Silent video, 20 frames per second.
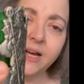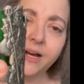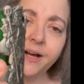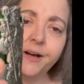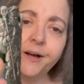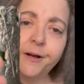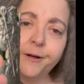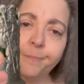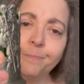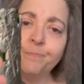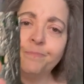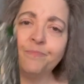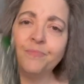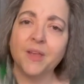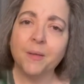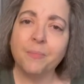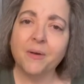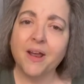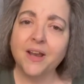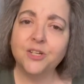
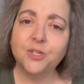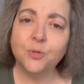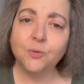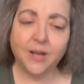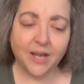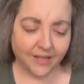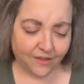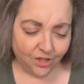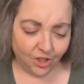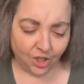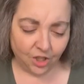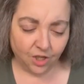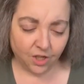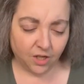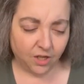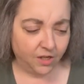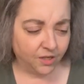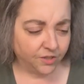But I do like the look.